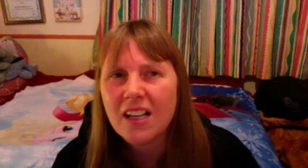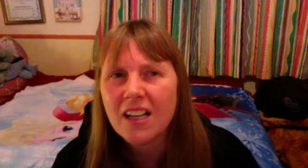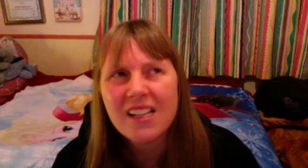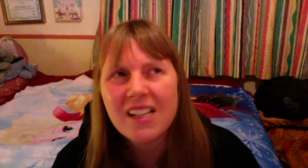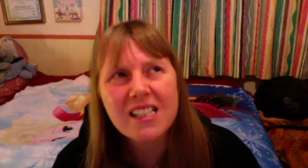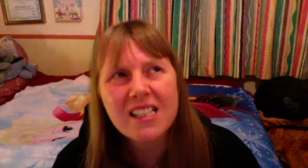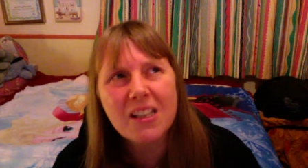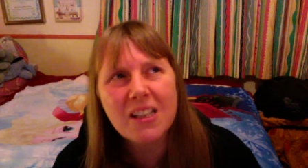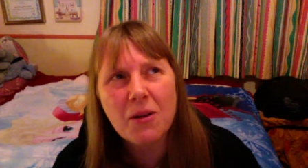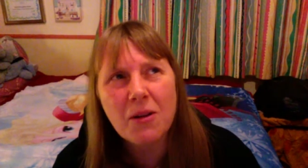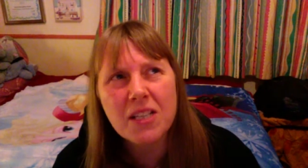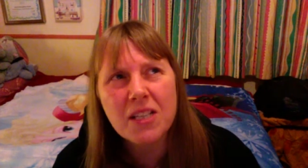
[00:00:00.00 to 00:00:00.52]

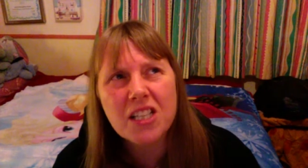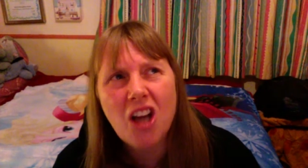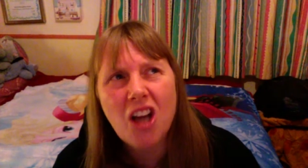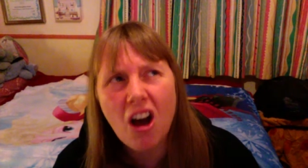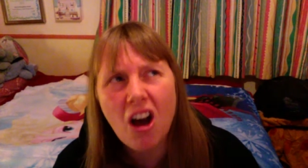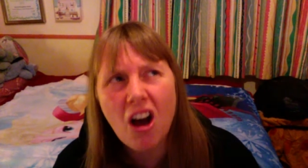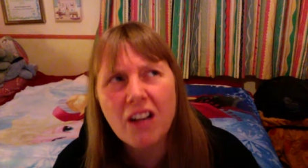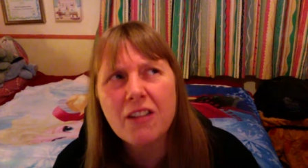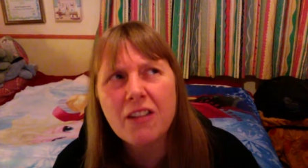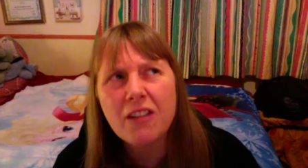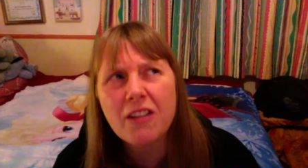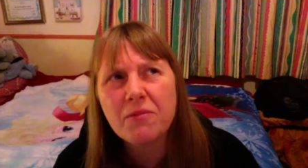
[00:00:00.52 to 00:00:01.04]
So it's
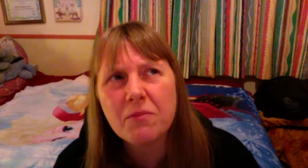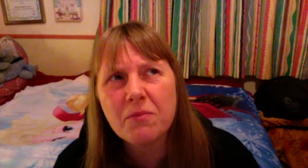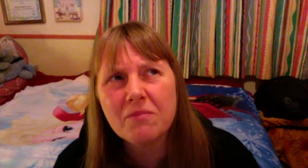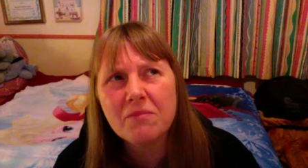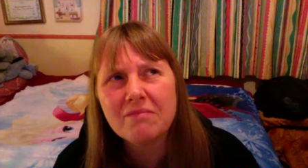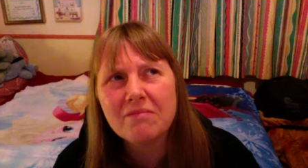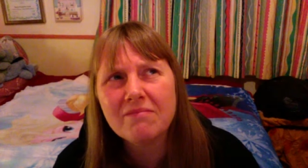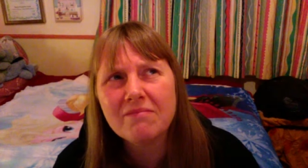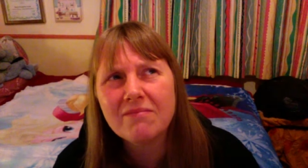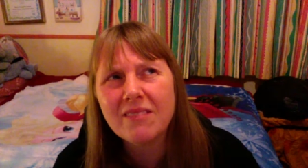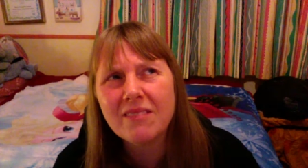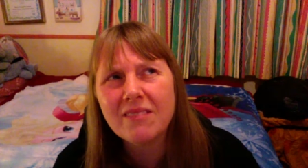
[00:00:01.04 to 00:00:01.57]
kind of
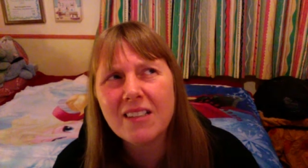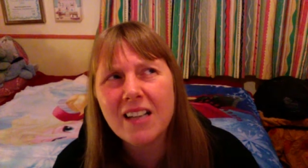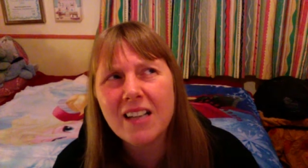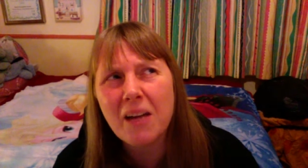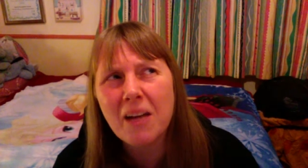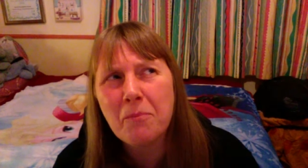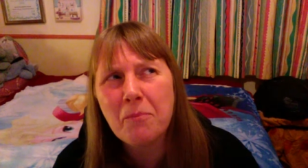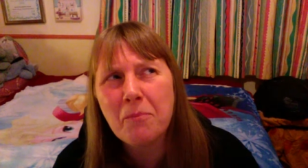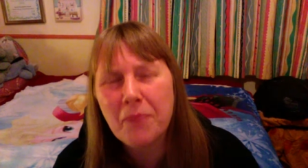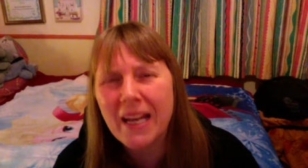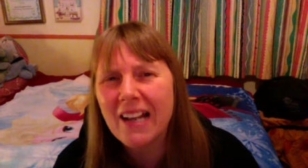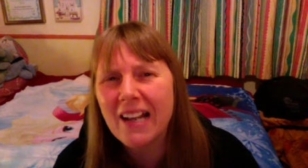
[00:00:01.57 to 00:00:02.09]

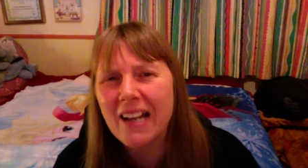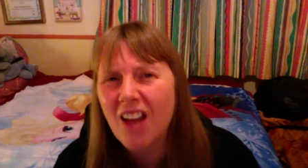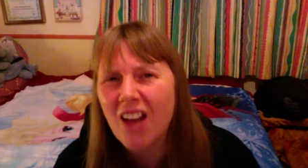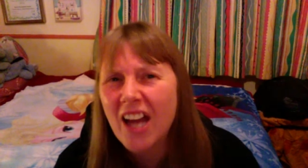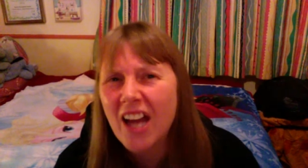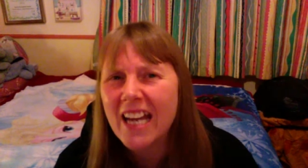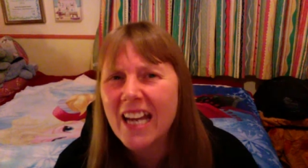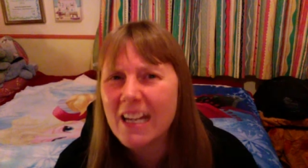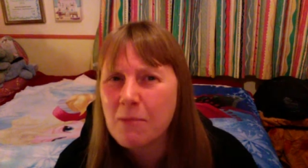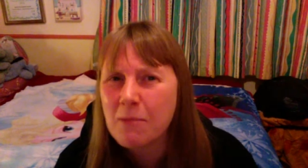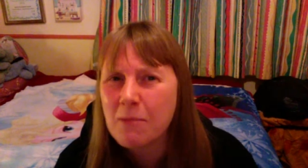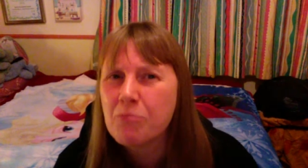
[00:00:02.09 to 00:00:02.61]
a bit
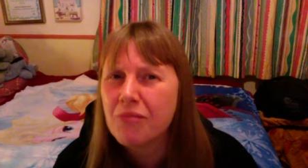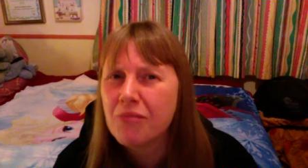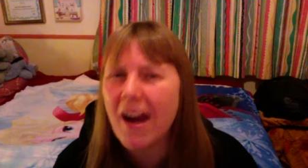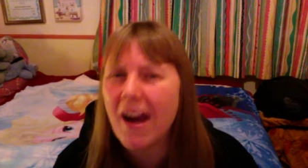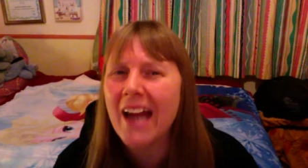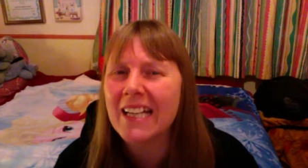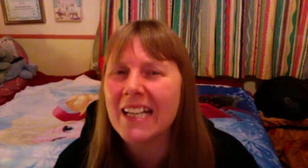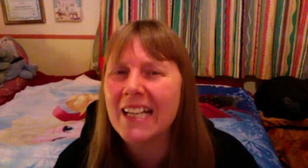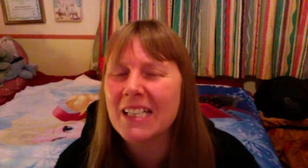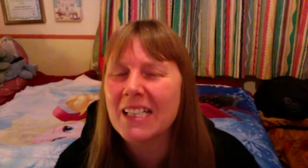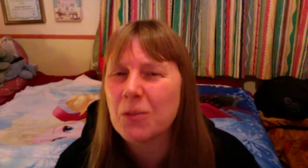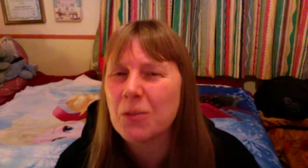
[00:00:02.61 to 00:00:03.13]
like an
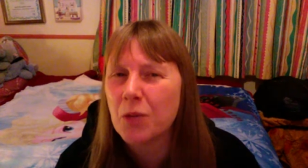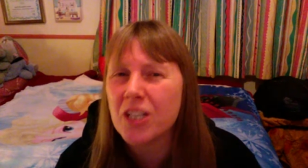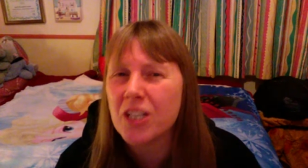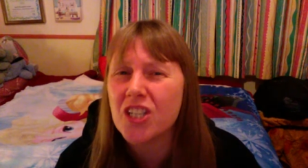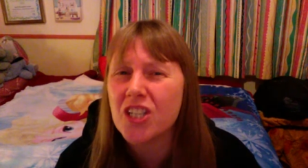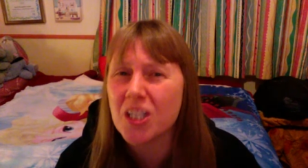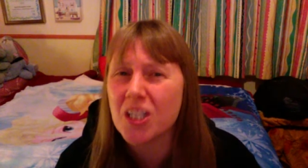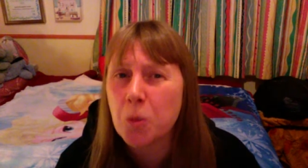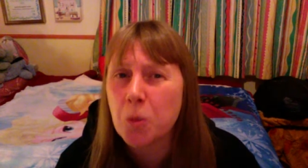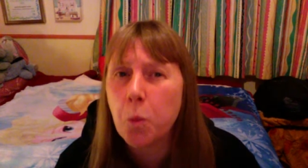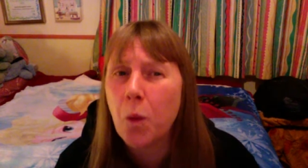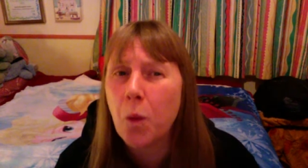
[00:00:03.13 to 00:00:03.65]
embrace, which
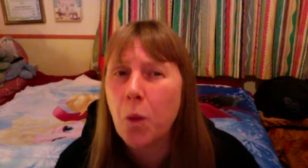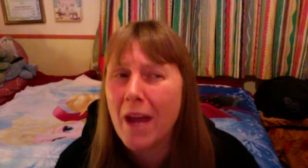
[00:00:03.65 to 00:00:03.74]
is,